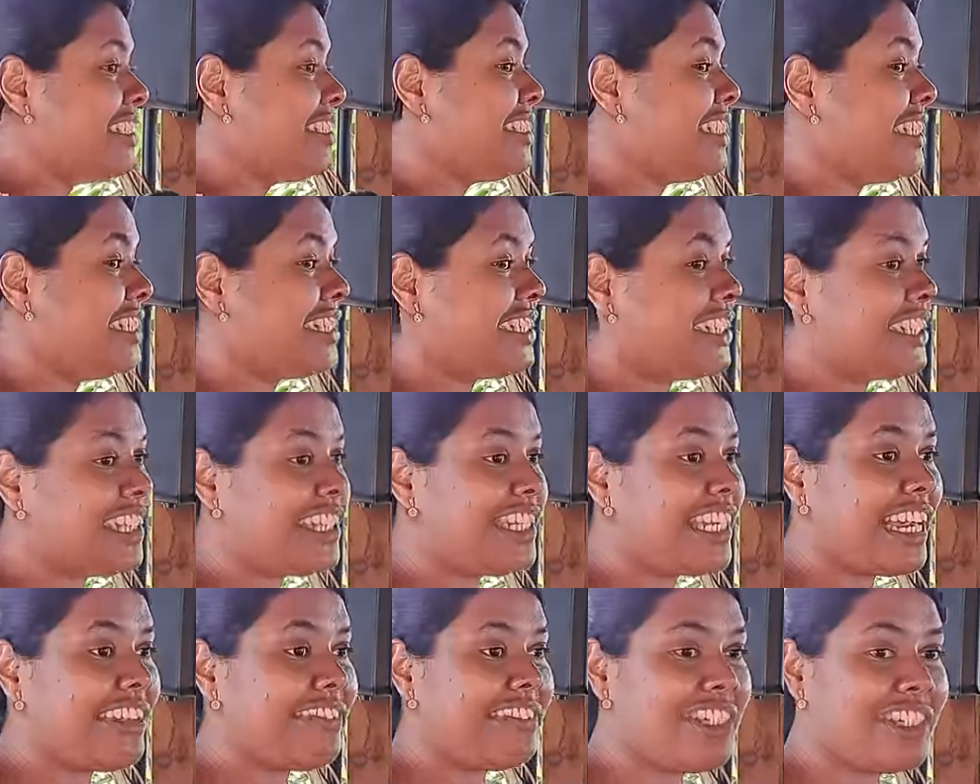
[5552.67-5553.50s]
this
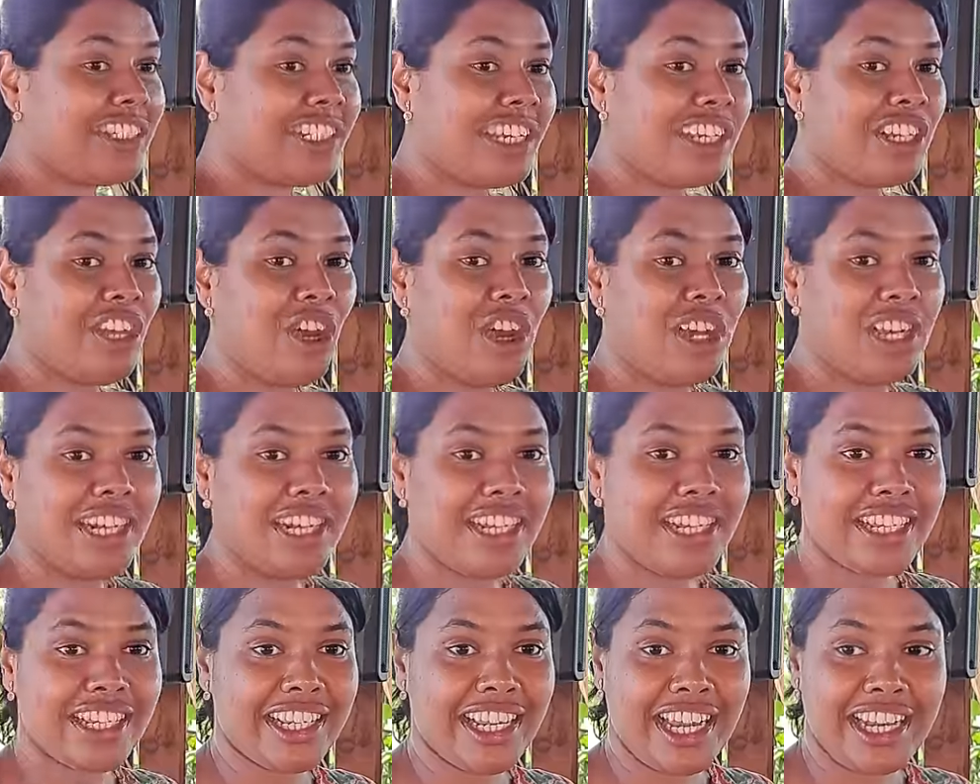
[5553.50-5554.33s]
year I will take
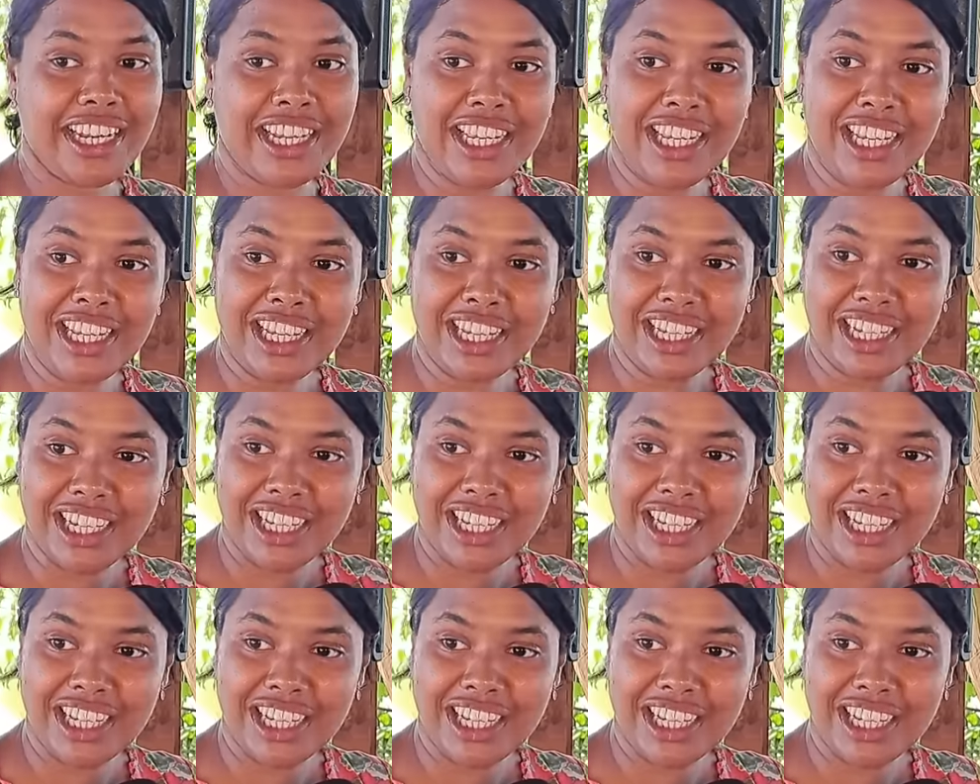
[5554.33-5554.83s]
holiday. Can he?